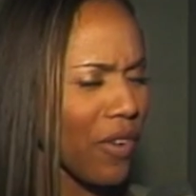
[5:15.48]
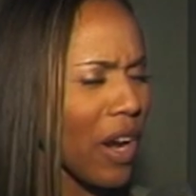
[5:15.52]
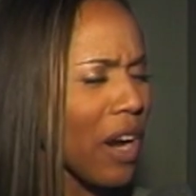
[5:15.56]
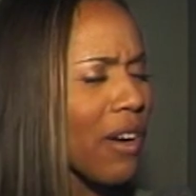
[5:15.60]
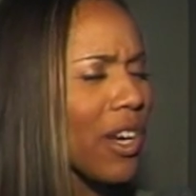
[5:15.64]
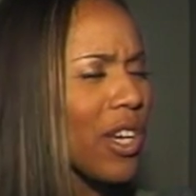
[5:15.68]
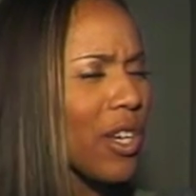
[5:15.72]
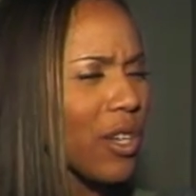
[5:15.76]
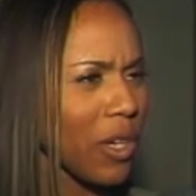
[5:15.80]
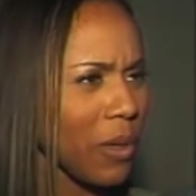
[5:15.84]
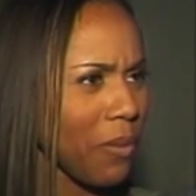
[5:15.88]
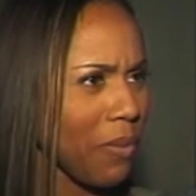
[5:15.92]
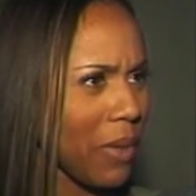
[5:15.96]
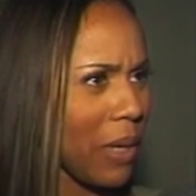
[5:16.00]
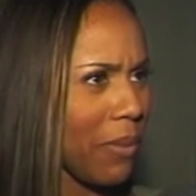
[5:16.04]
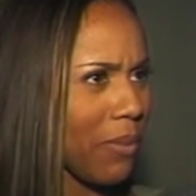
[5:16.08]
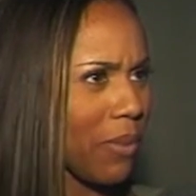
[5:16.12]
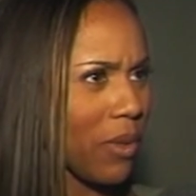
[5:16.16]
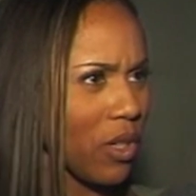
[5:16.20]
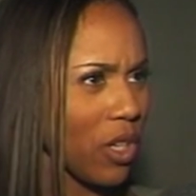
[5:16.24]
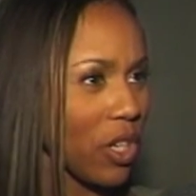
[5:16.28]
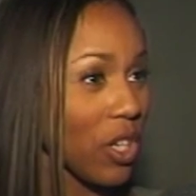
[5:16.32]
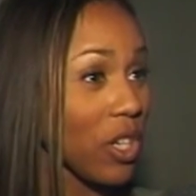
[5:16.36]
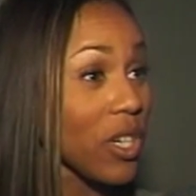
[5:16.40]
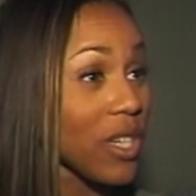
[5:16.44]
very good
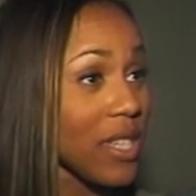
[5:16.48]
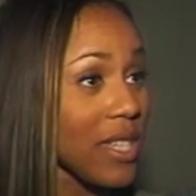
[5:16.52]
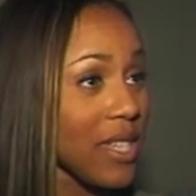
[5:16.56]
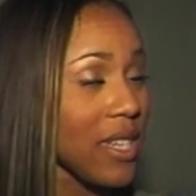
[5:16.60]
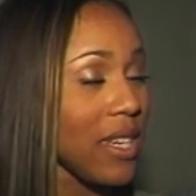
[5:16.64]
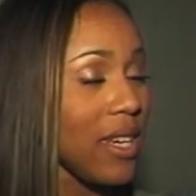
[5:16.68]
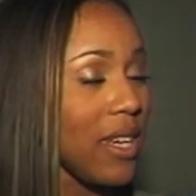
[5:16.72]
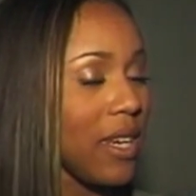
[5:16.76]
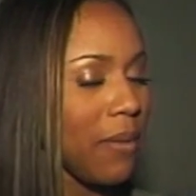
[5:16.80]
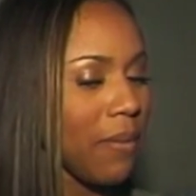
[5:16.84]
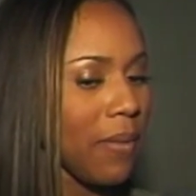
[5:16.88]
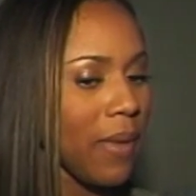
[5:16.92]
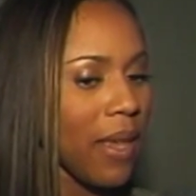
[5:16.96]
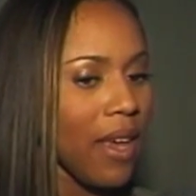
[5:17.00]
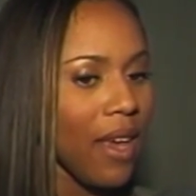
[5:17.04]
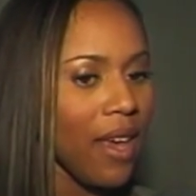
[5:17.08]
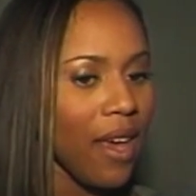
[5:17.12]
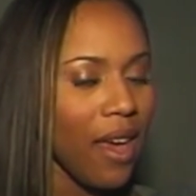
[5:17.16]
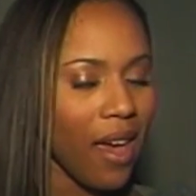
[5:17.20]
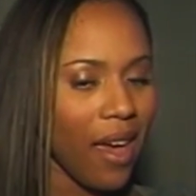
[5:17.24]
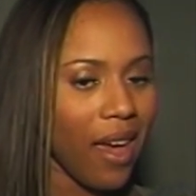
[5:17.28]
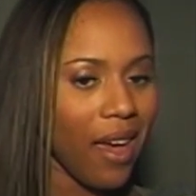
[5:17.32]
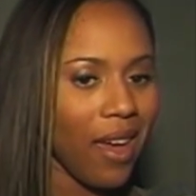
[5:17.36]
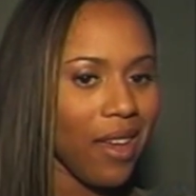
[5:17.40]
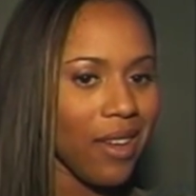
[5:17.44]
people, a good team,
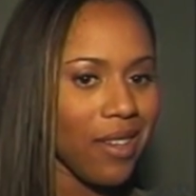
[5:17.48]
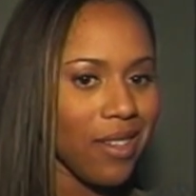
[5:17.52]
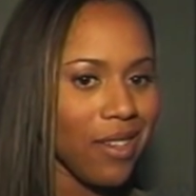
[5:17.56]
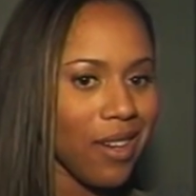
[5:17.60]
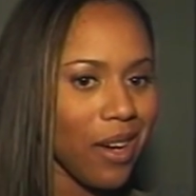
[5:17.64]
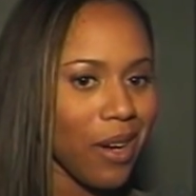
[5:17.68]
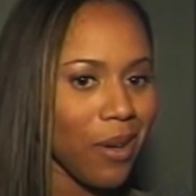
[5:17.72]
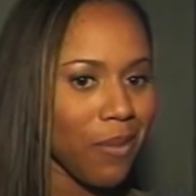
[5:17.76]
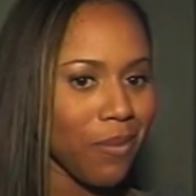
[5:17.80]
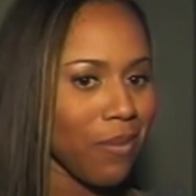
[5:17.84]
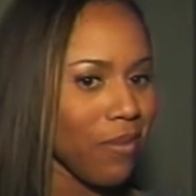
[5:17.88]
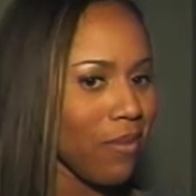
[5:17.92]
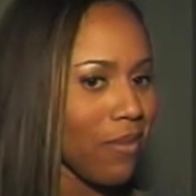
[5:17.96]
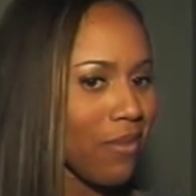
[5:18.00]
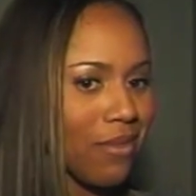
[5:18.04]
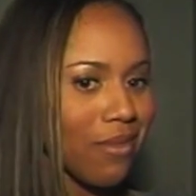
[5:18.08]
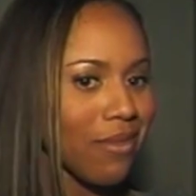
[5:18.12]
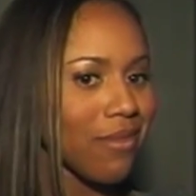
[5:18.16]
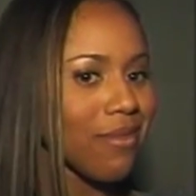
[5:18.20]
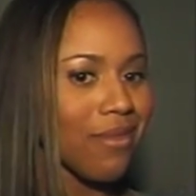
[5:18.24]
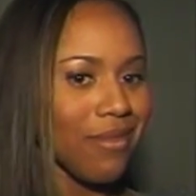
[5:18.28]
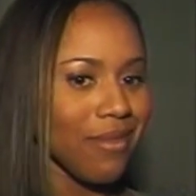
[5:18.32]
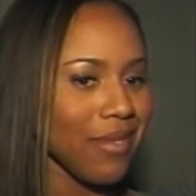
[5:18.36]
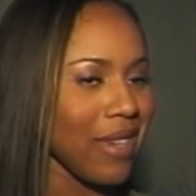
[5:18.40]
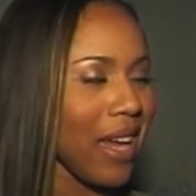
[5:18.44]
and um,
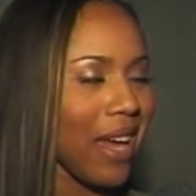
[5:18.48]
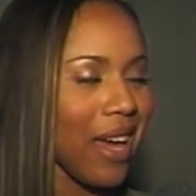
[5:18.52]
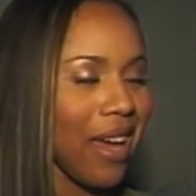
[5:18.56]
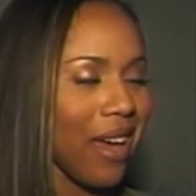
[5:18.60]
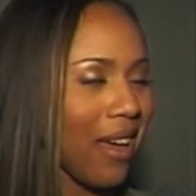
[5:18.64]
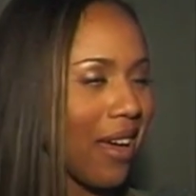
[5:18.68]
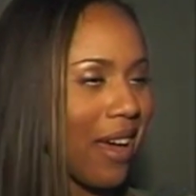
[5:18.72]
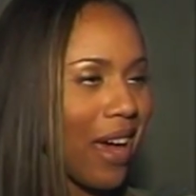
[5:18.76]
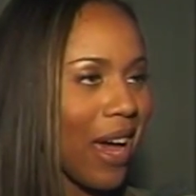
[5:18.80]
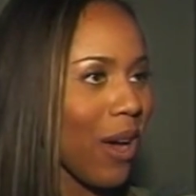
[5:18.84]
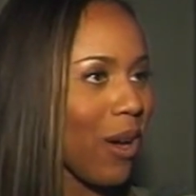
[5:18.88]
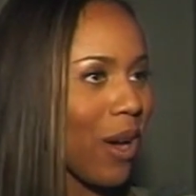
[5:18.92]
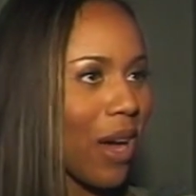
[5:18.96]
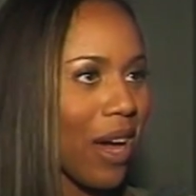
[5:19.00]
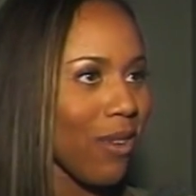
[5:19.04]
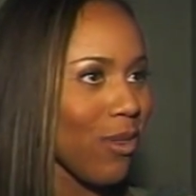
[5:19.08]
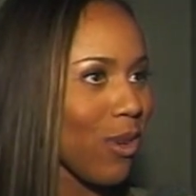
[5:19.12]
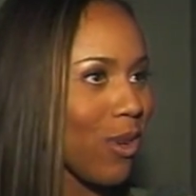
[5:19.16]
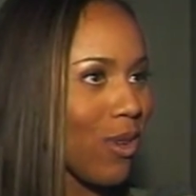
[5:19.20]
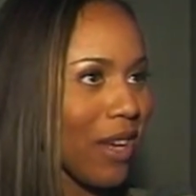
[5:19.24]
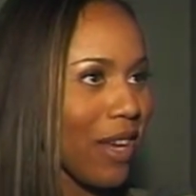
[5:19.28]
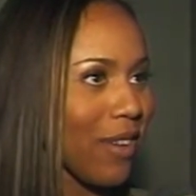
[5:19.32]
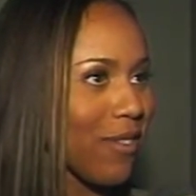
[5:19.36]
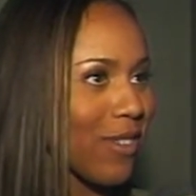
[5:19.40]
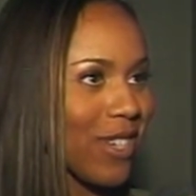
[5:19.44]
yeah, I, I
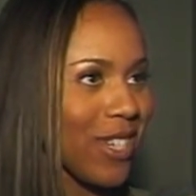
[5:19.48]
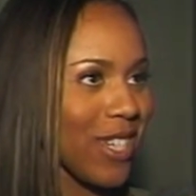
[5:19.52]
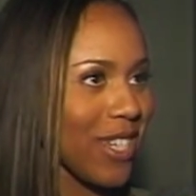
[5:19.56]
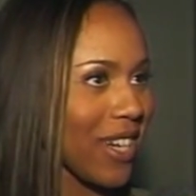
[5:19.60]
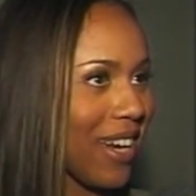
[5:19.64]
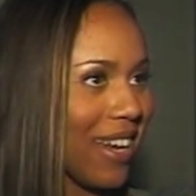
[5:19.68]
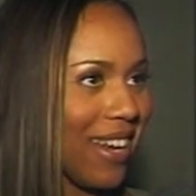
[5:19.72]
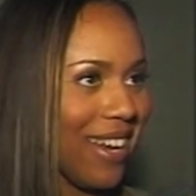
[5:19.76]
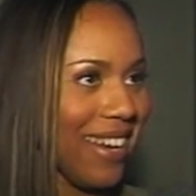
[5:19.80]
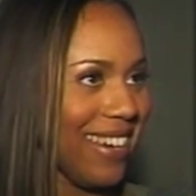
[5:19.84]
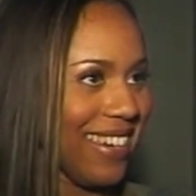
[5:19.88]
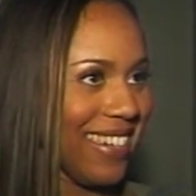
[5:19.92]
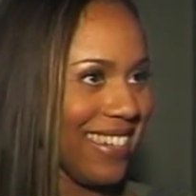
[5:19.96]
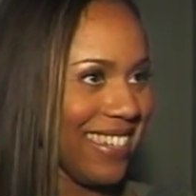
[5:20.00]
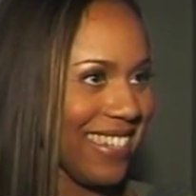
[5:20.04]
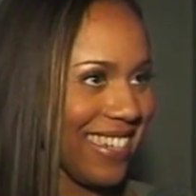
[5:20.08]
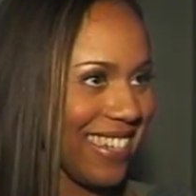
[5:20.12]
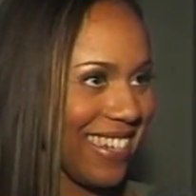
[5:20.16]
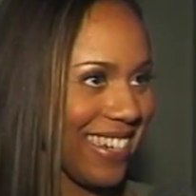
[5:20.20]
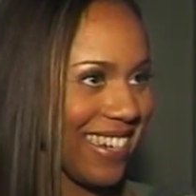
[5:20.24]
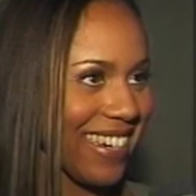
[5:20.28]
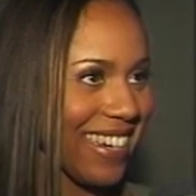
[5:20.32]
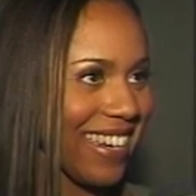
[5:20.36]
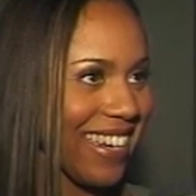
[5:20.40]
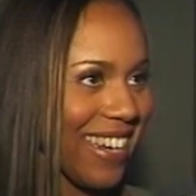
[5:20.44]
won't ever
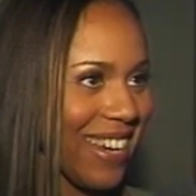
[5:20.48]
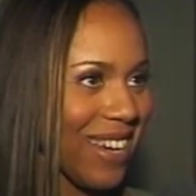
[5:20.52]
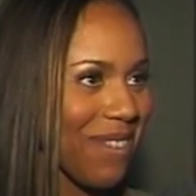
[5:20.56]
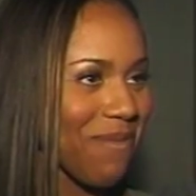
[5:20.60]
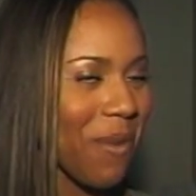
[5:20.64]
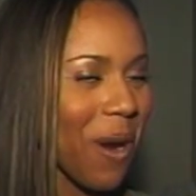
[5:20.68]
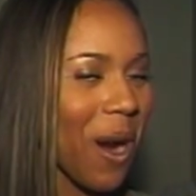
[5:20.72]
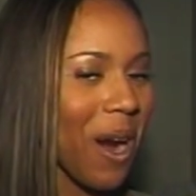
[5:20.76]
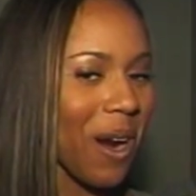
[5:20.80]
change. Okay.